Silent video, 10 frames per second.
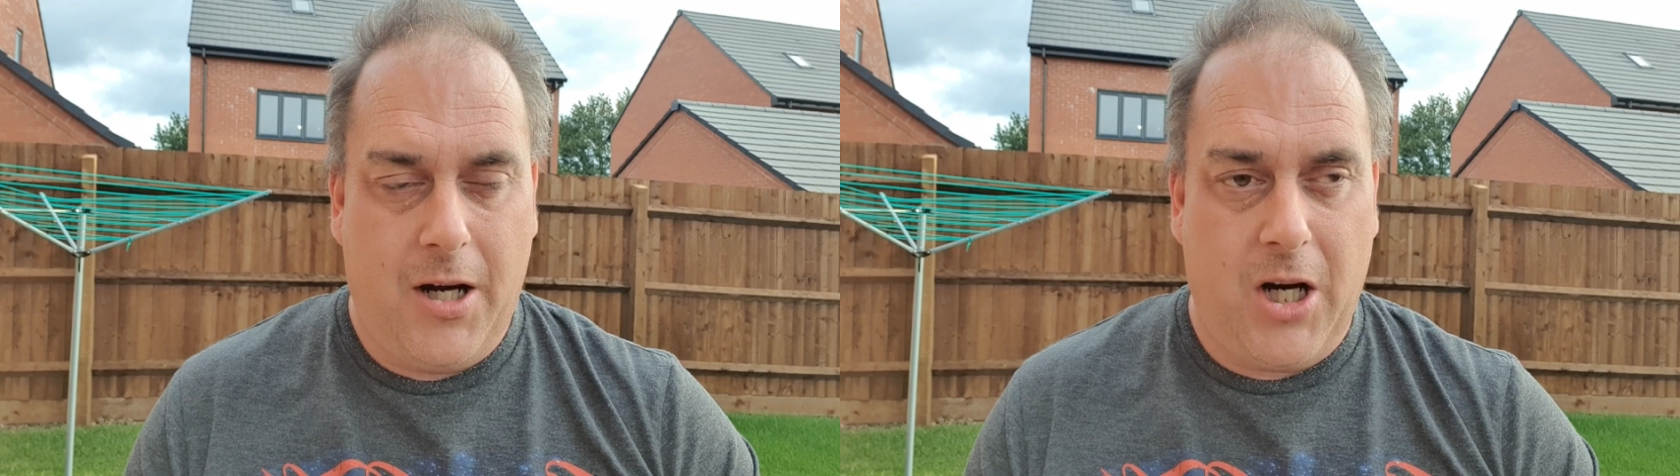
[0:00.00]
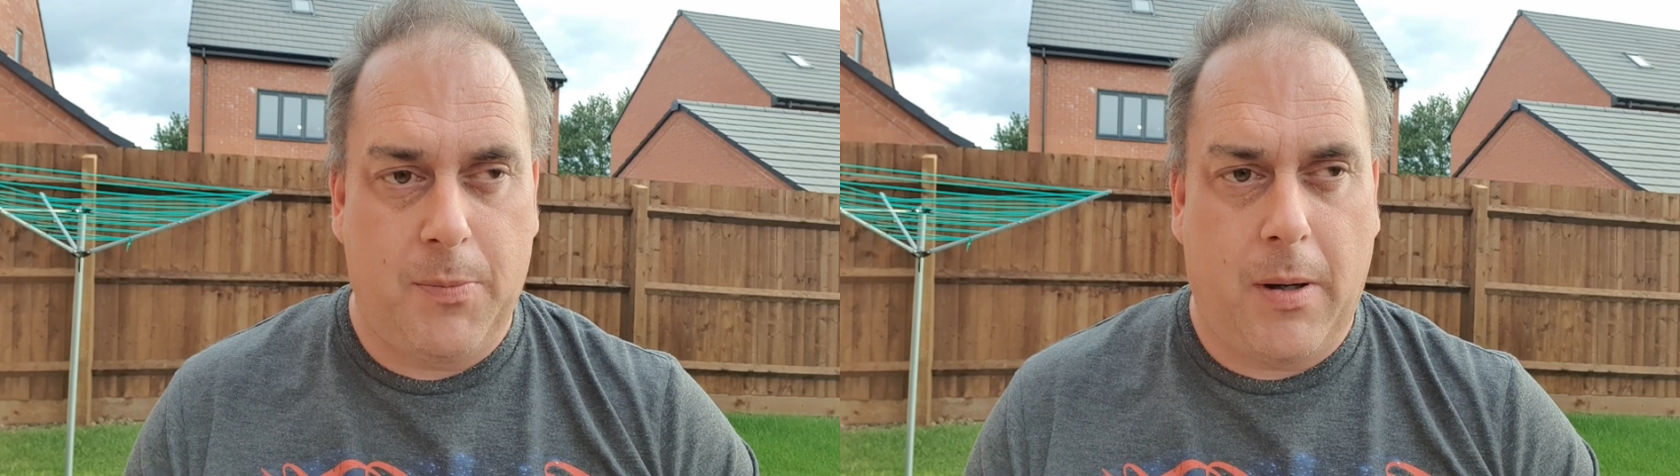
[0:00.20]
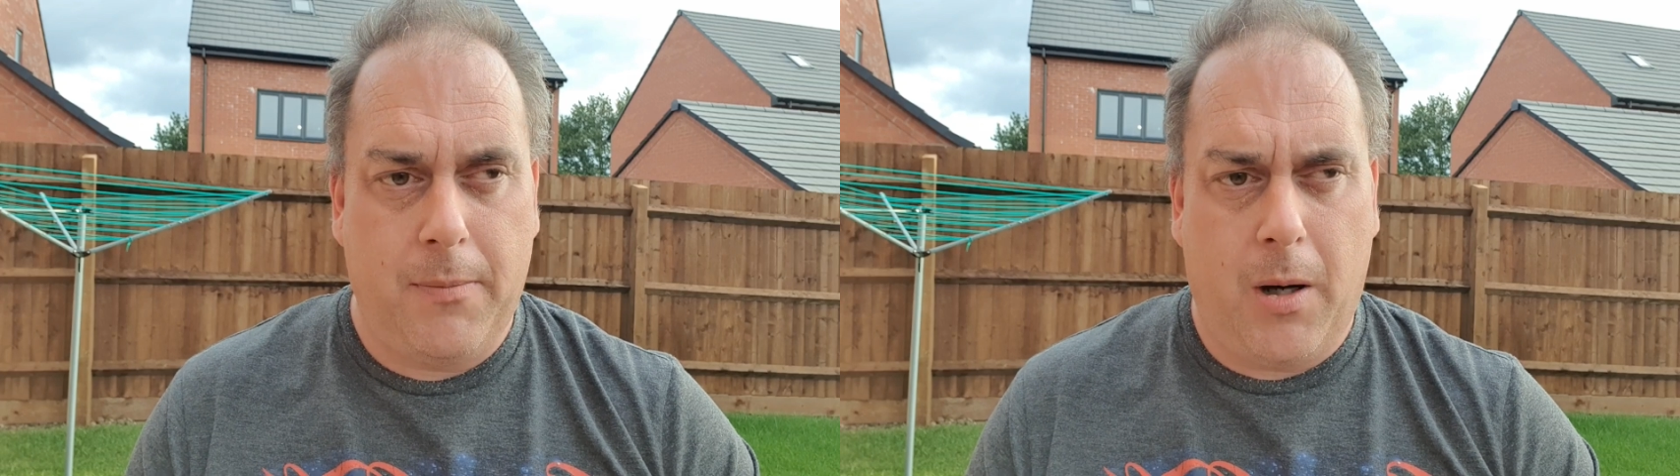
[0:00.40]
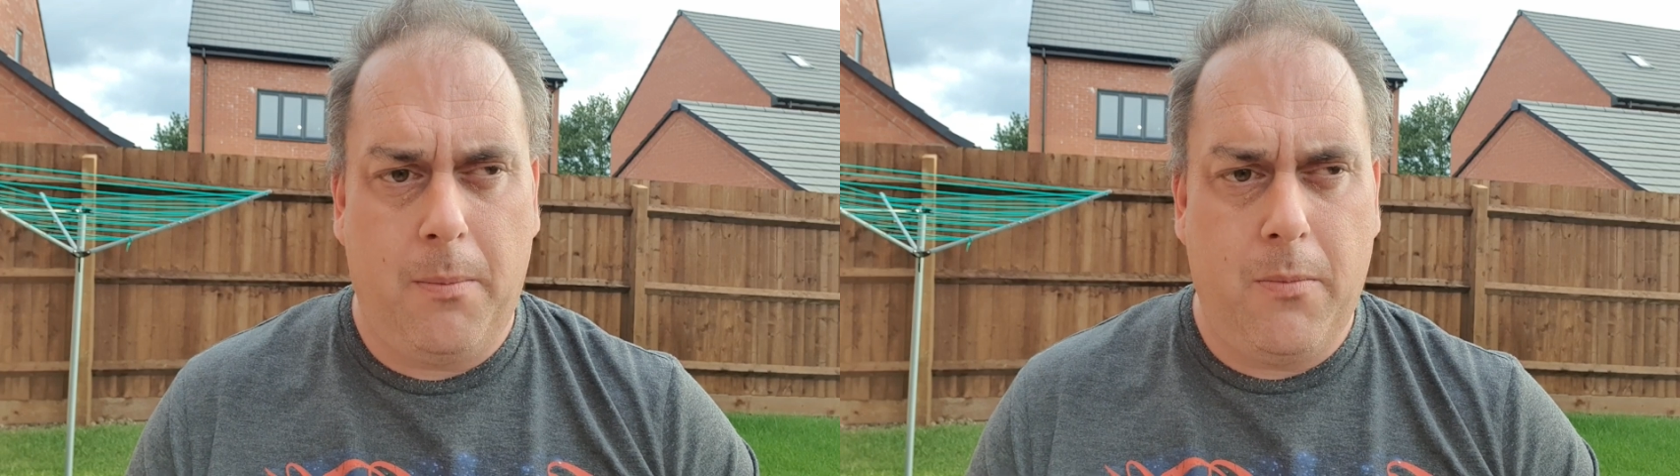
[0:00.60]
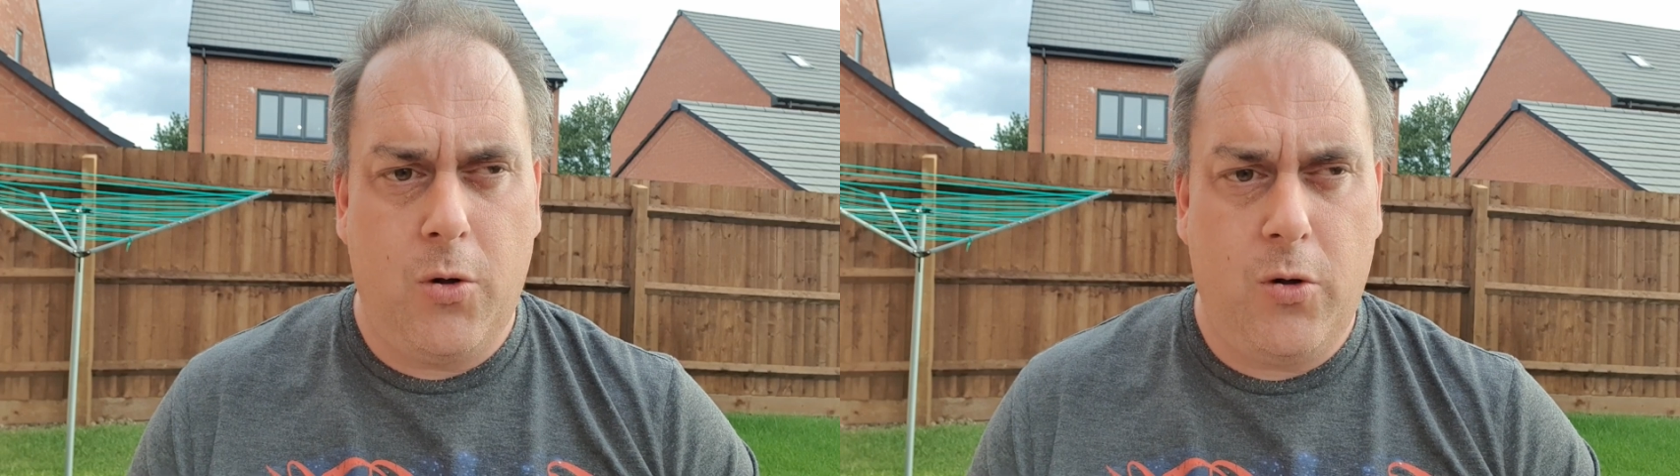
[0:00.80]
Now my
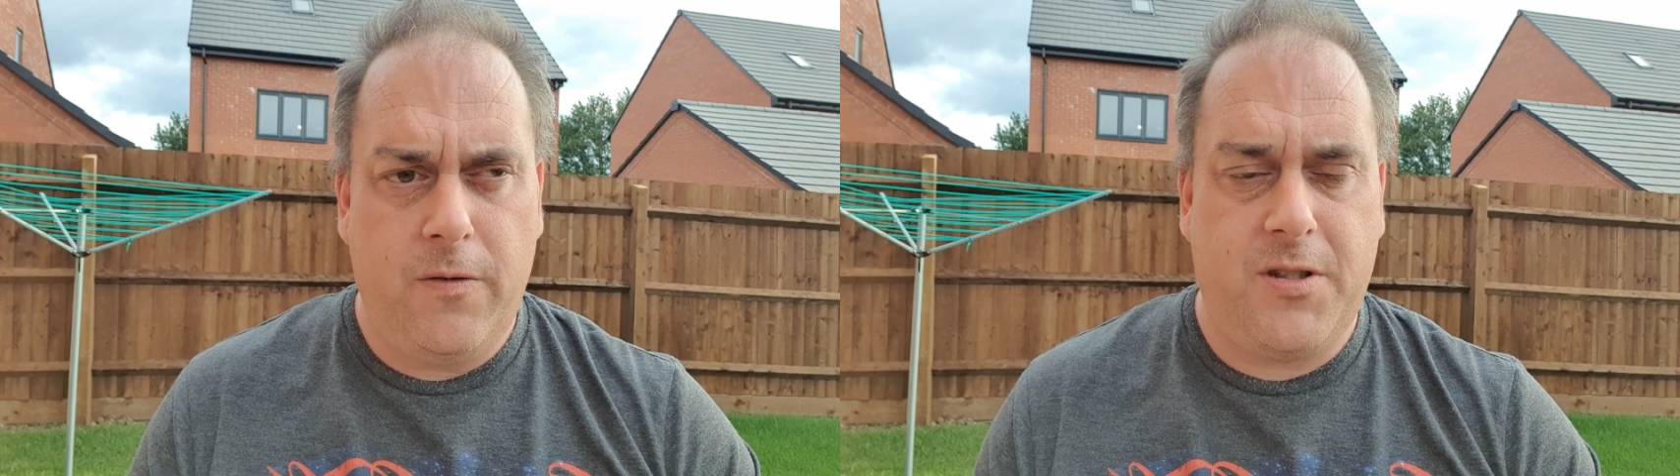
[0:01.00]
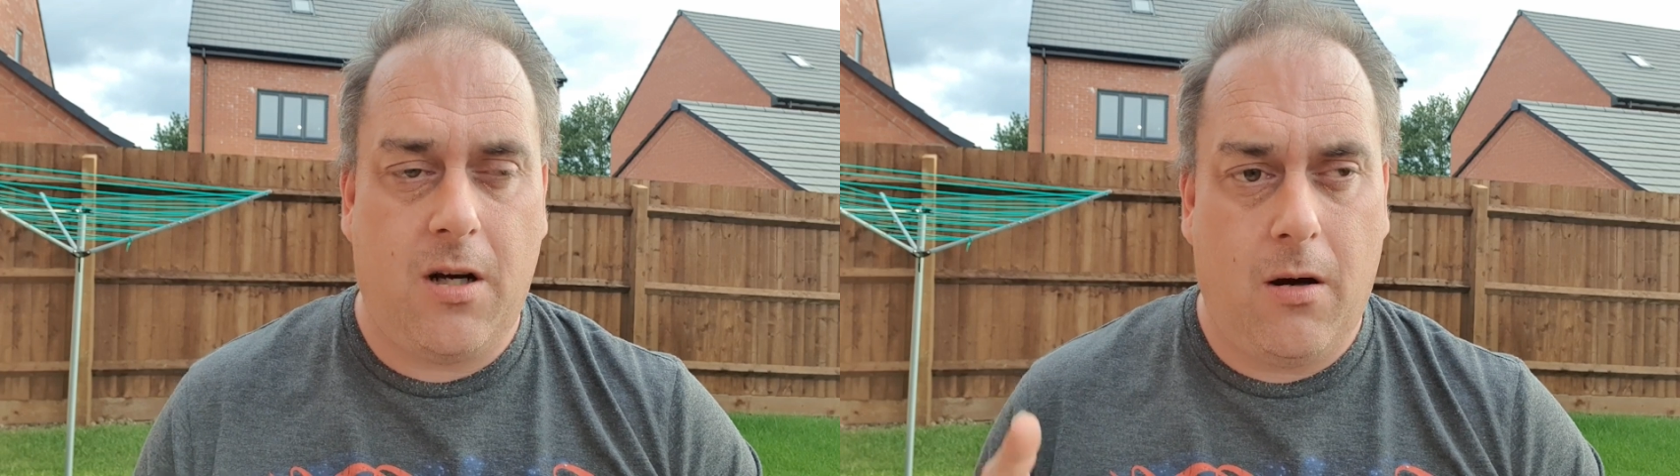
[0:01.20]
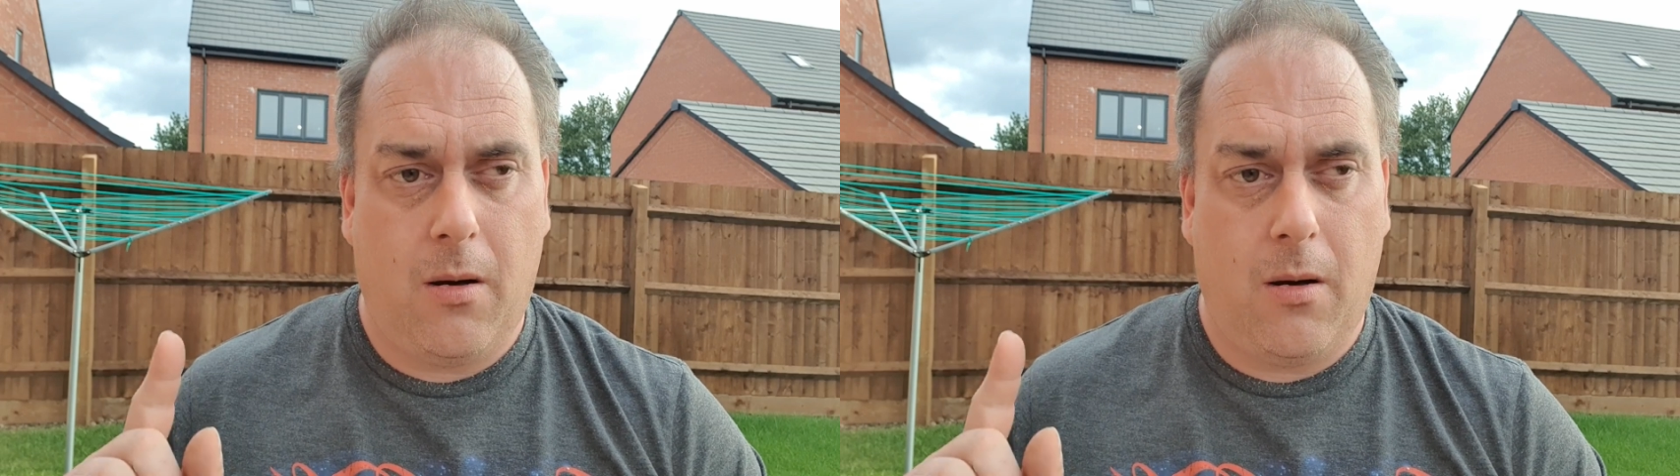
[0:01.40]
mum moved